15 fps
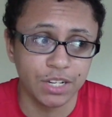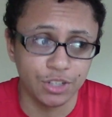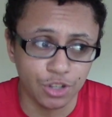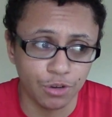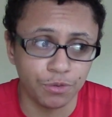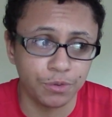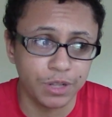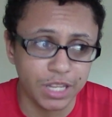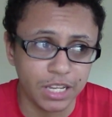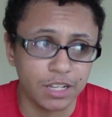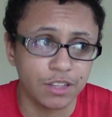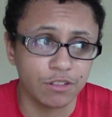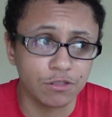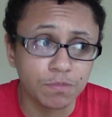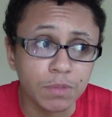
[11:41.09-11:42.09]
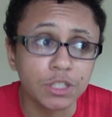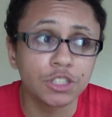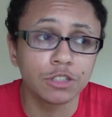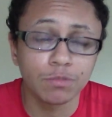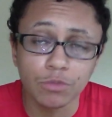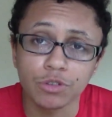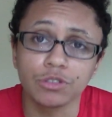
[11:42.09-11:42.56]
Don't think there's
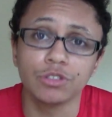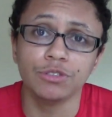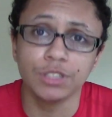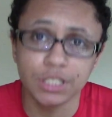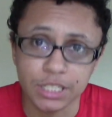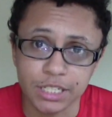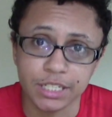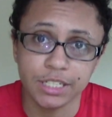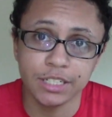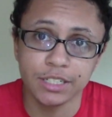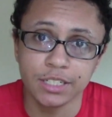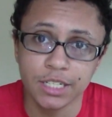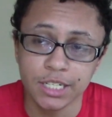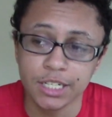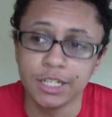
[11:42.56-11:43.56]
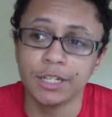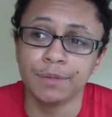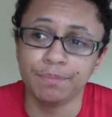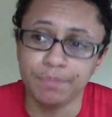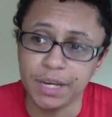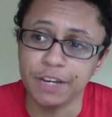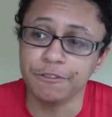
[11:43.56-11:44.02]
much more to say.
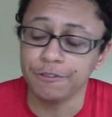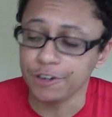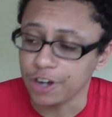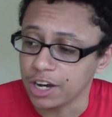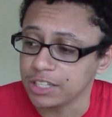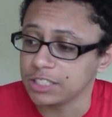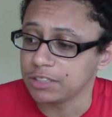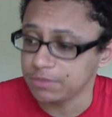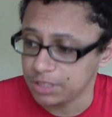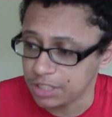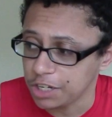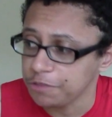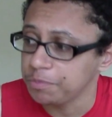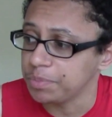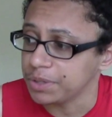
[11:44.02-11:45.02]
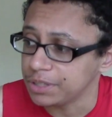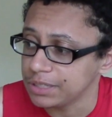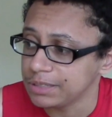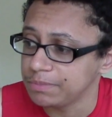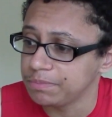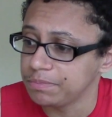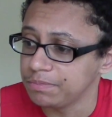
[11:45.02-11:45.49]
May have forgotten some stuff, but
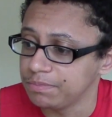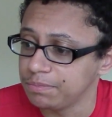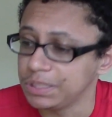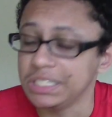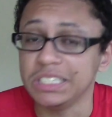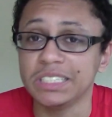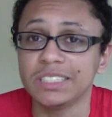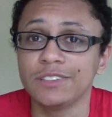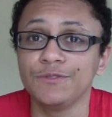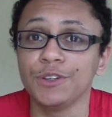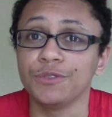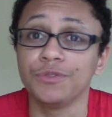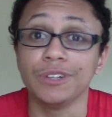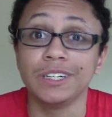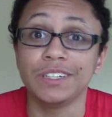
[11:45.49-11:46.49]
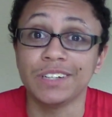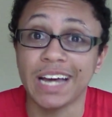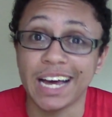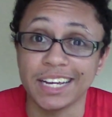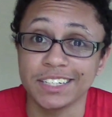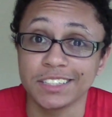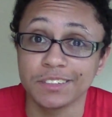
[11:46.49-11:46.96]
please feel free to
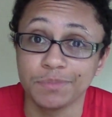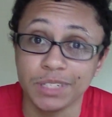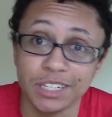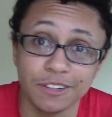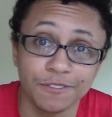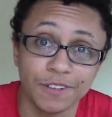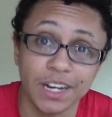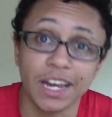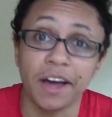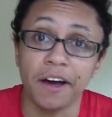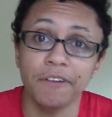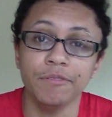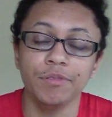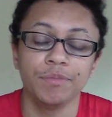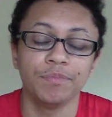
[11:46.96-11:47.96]
ask me if I have.